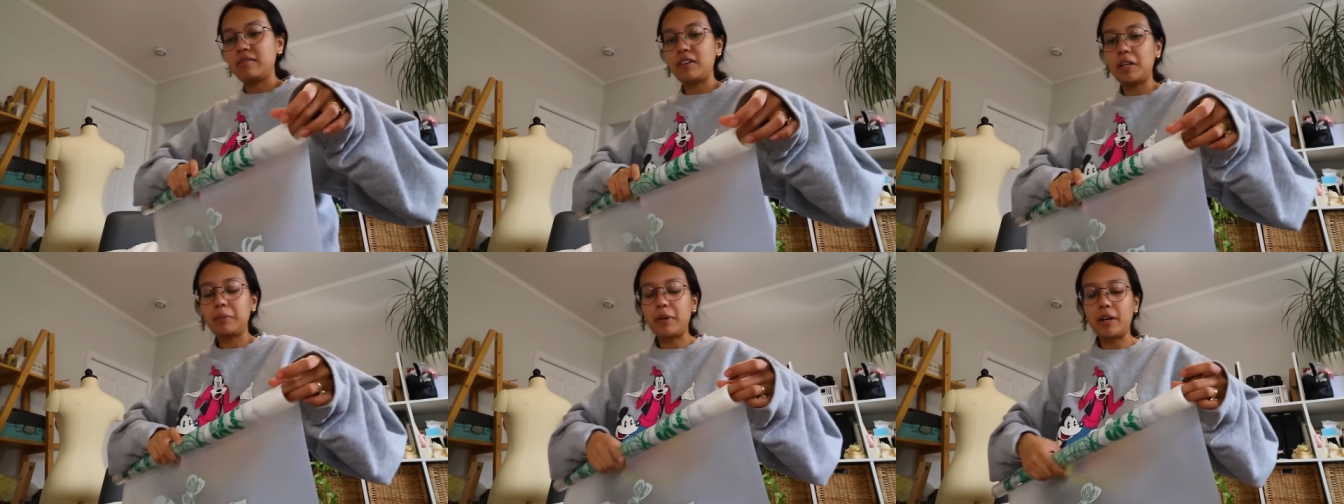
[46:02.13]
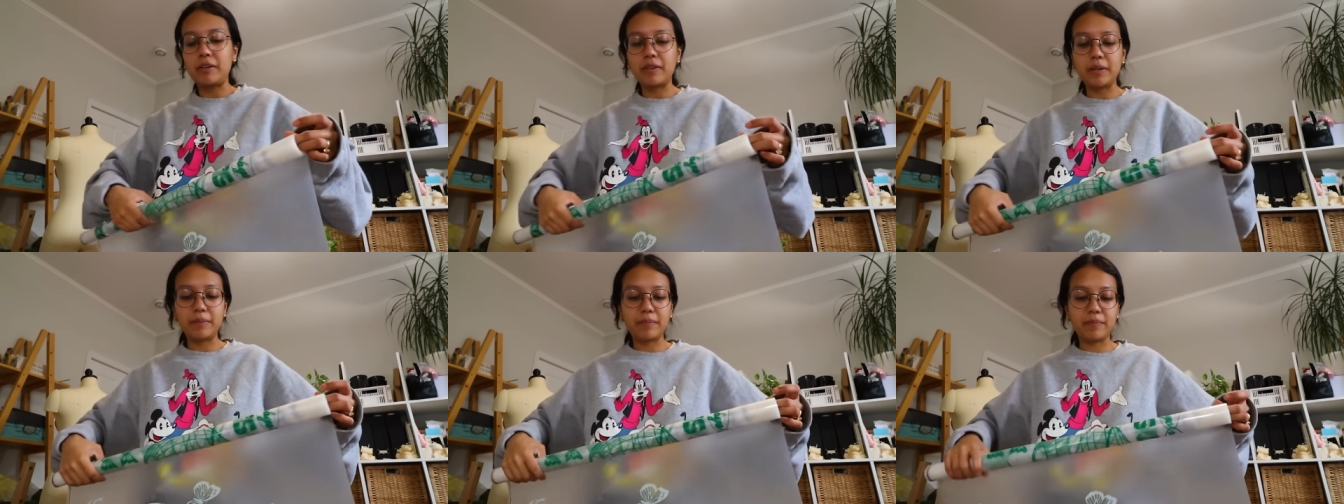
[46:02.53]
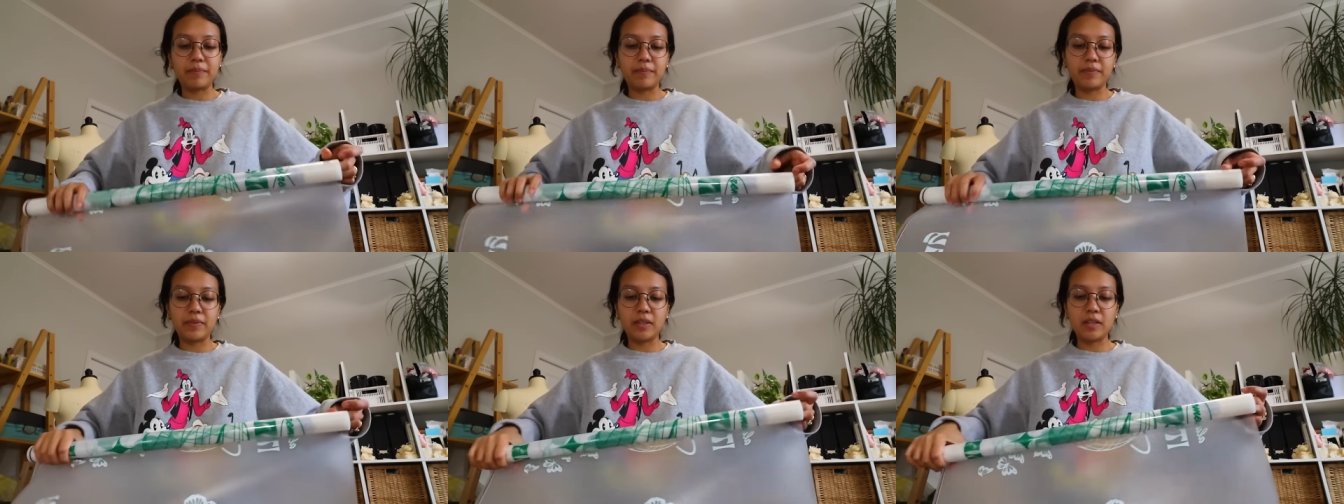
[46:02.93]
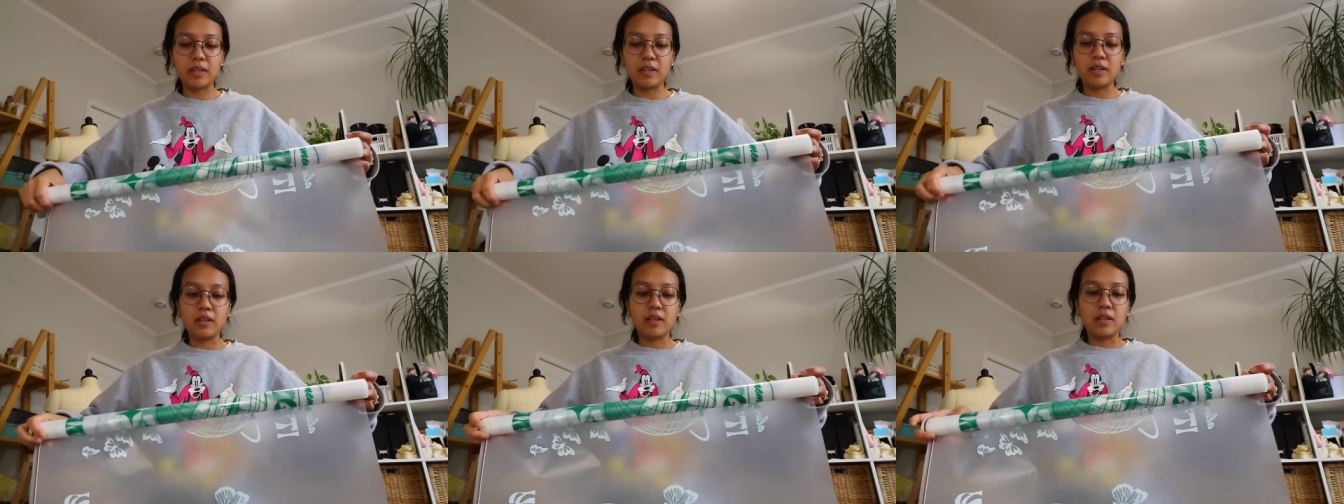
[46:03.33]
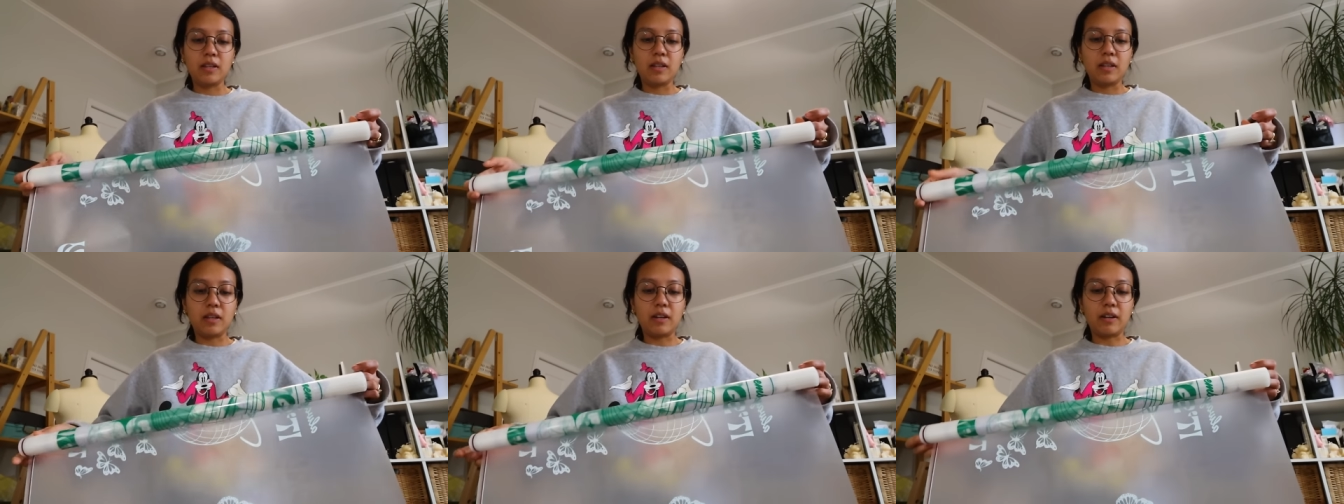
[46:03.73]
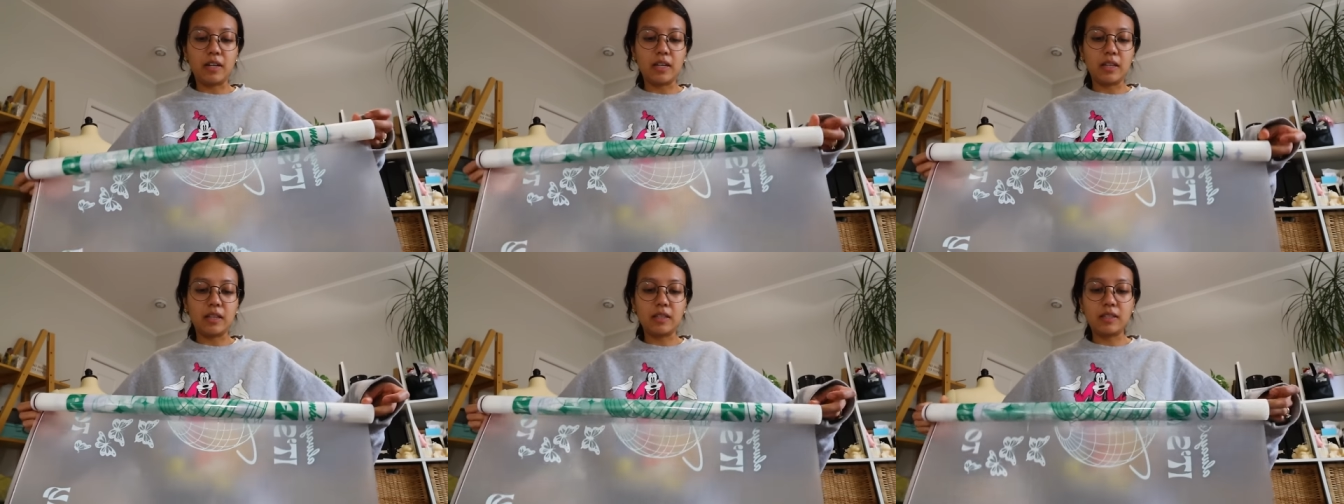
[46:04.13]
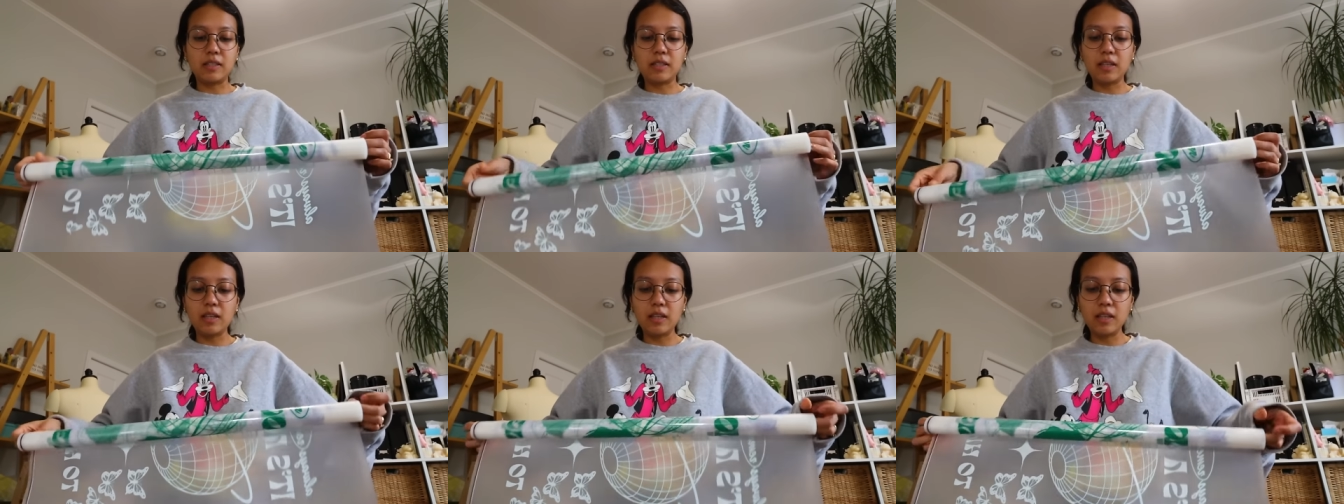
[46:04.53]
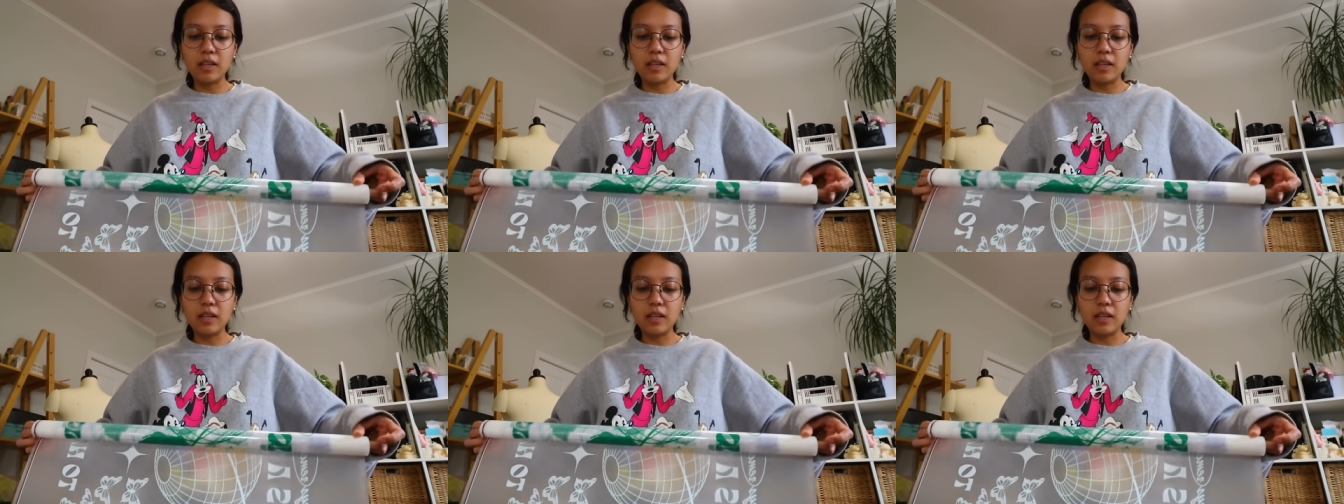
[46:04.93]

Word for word: Very proud of it. All right, let's see